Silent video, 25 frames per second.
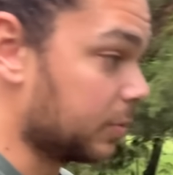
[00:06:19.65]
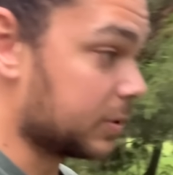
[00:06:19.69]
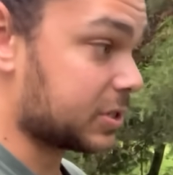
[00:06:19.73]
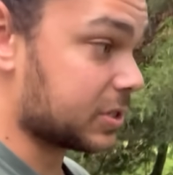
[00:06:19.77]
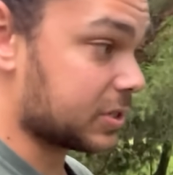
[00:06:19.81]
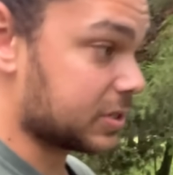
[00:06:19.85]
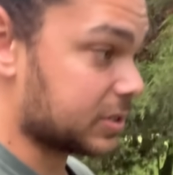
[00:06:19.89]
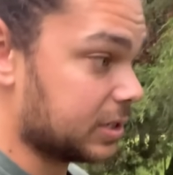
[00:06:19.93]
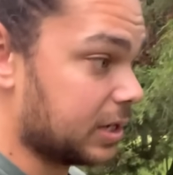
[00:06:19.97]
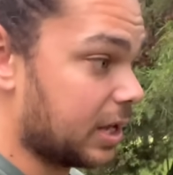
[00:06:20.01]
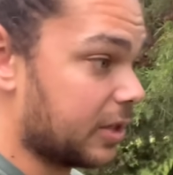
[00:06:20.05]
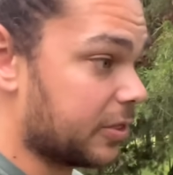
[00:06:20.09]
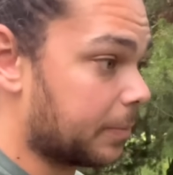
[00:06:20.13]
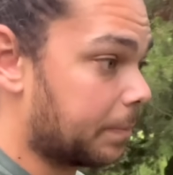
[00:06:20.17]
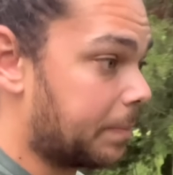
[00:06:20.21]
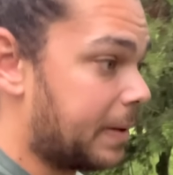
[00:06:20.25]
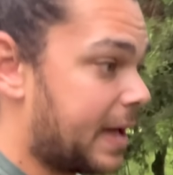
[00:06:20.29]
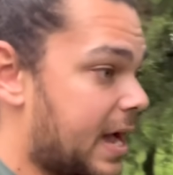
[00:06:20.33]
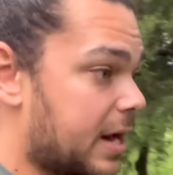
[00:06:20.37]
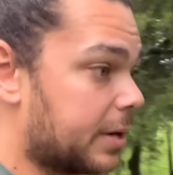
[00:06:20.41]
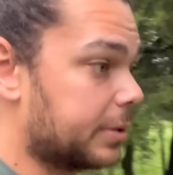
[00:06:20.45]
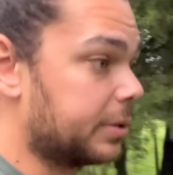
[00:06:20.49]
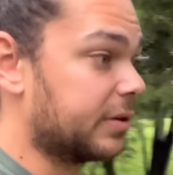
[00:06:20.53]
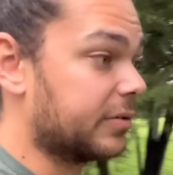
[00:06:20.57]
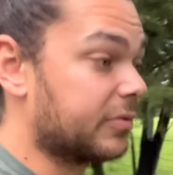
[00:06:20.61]
which is another
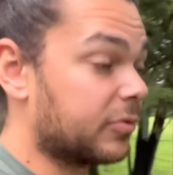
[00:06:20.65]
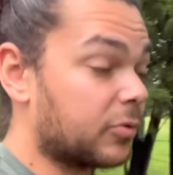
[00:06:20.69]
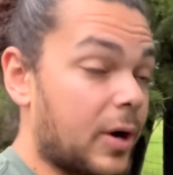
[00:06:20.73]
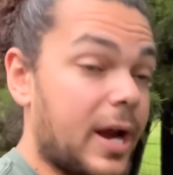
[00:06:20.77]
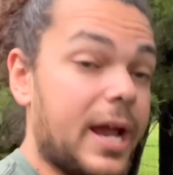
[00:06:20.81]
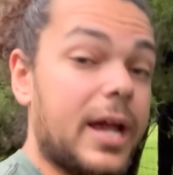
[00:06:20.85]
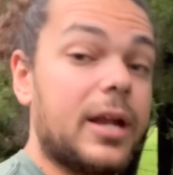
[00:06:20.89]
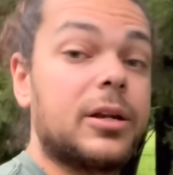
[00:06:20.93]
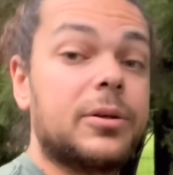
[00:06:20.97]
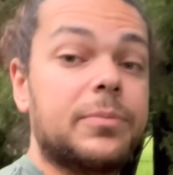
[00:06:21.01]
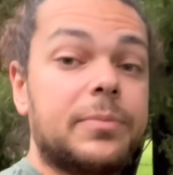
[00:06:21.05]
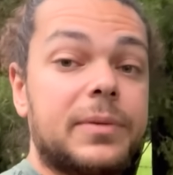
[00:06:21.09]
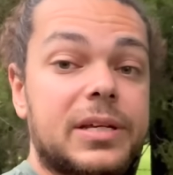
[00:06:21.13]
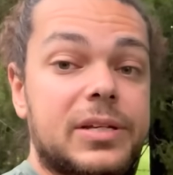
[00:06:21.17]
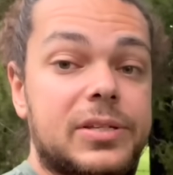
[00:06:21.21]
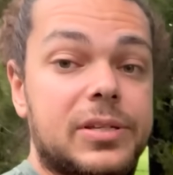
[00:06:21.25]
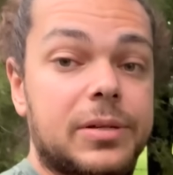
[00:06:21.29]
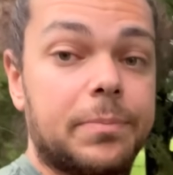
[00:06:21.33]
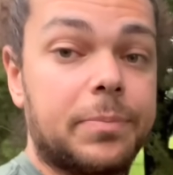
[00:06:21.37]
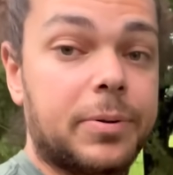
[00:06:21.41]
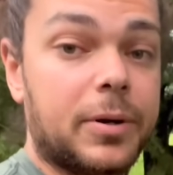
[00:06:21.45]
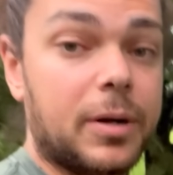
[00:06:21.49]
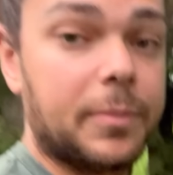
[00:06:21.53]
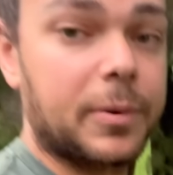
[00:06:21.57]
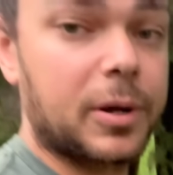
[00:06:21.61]
pattern of randomness
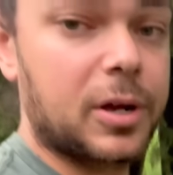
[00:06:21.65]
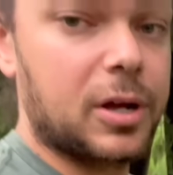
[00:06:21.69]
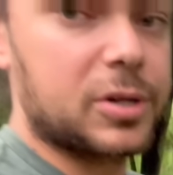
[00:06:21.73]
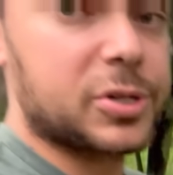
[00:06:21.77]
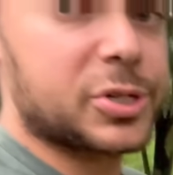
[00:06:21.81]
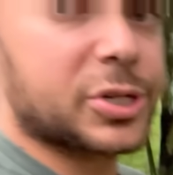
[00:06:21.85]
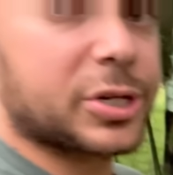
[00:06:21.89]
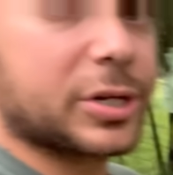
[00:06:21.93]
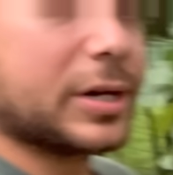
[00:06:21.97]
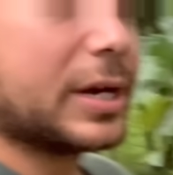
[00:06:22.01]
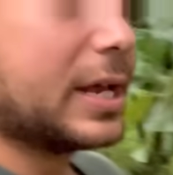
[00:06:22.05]
in permaculture,